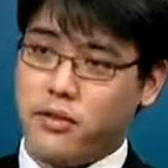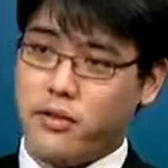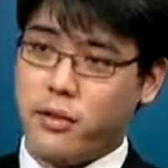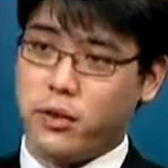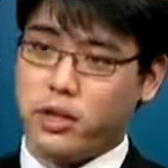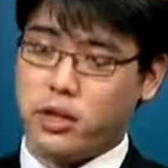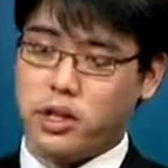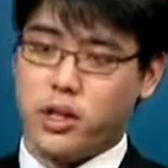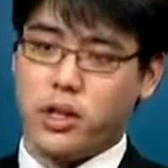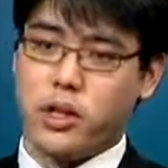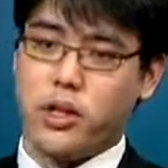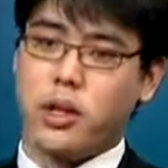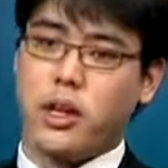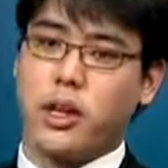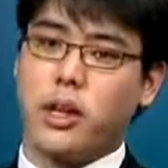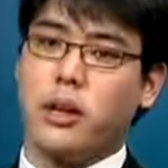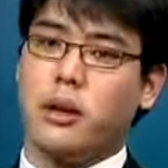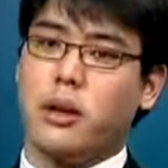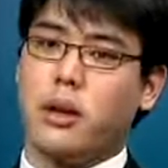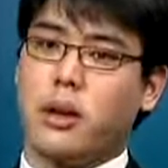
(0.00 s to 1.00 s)

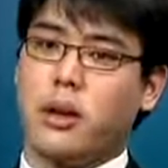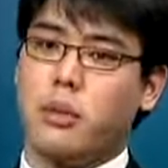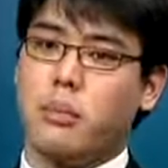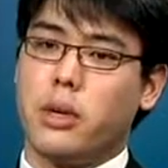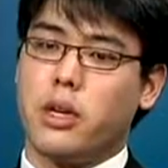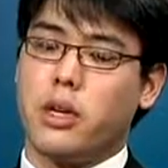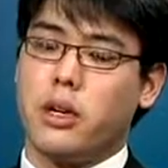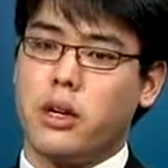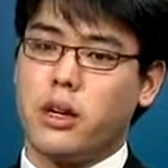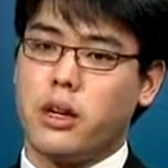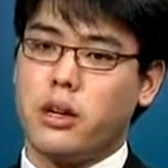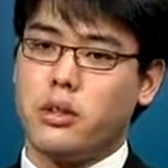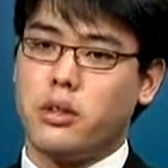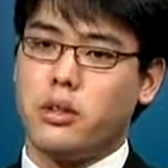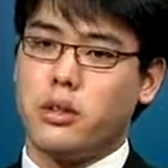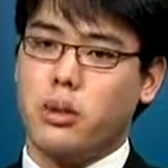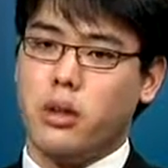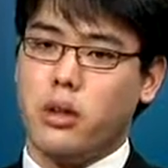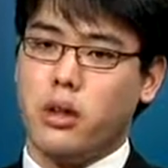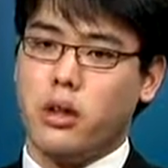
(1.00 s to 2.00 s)
unfortunately, uh,
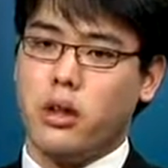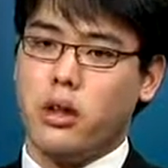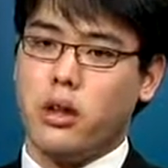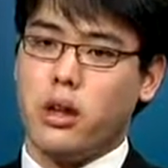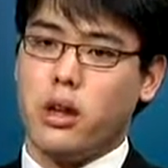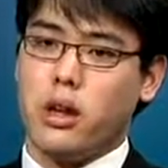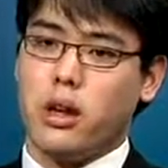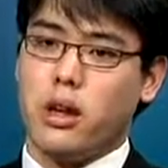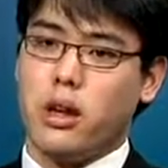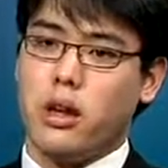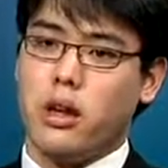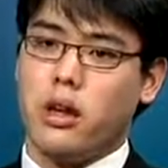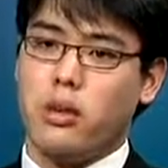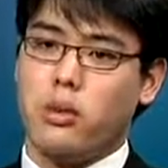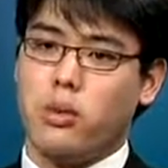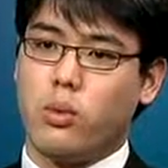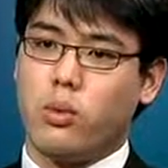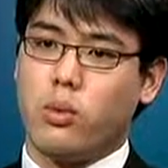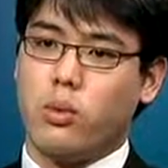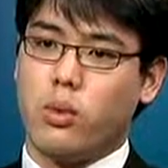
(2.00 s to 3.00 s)
because oil
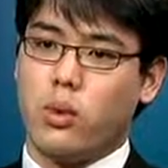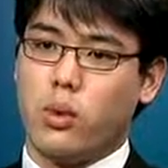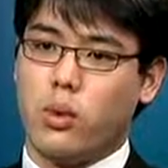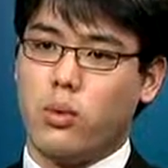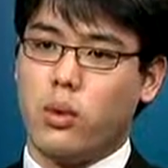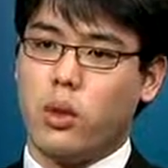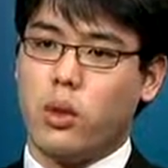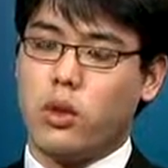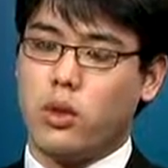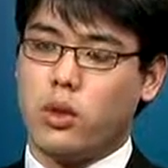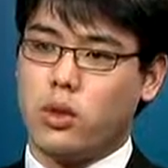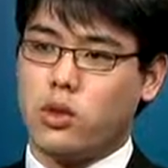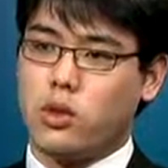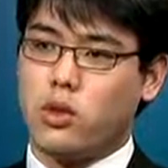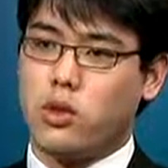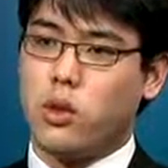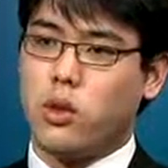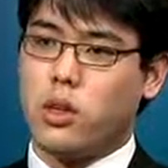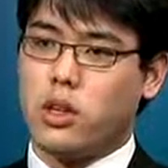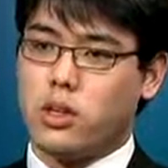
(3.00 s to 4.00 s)
is one of
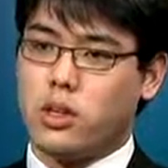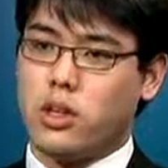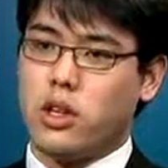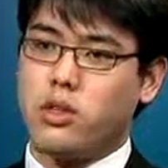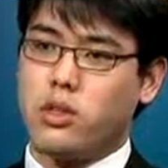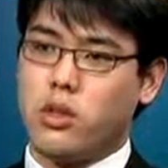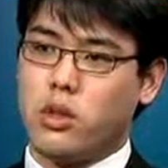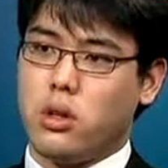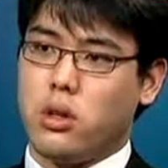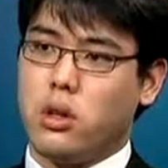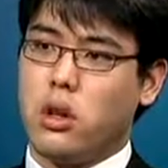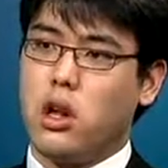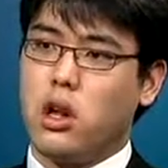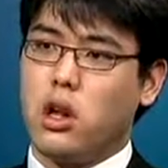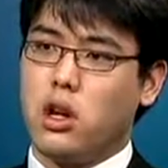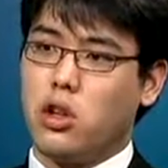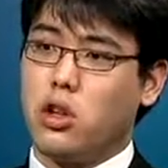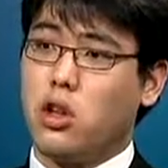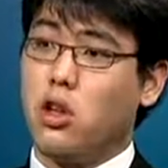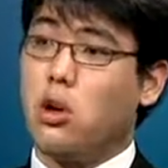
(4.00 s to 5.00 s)
those quintessential
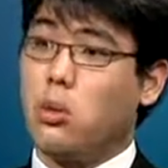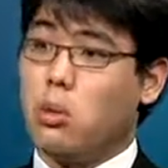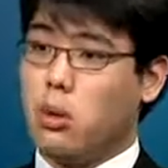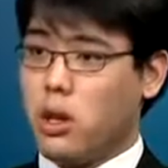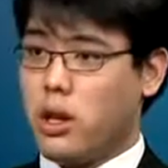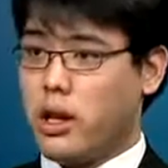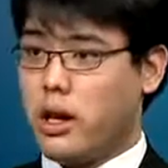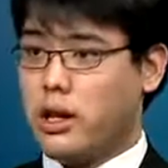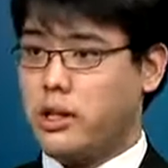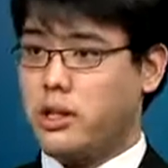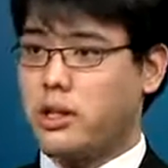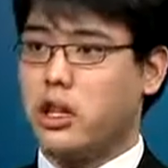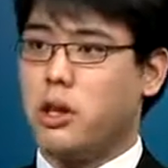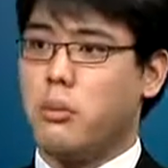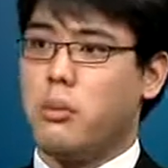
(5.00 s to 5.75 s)
globalized